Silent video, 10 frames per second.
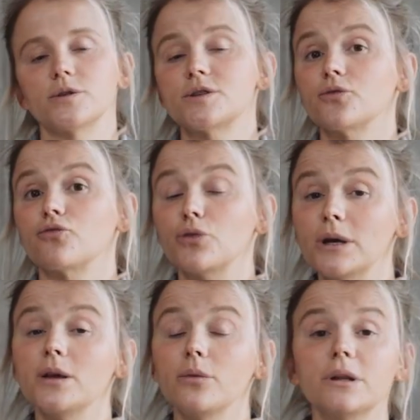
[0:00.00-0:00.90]
it's
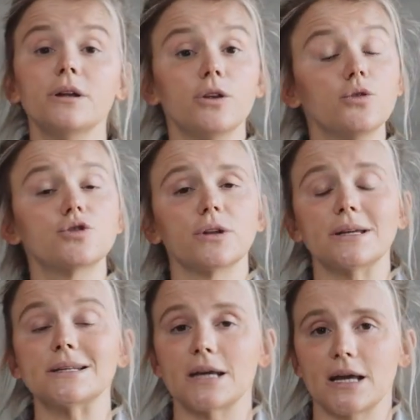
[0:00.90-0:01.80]
really, really neutral
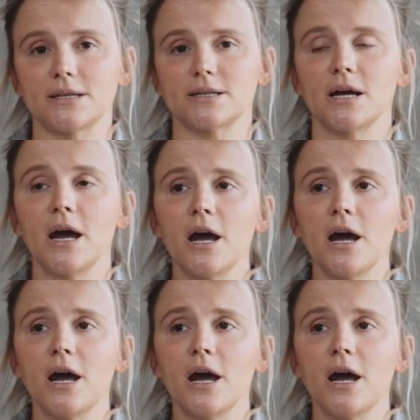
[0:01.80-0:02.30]
in taste.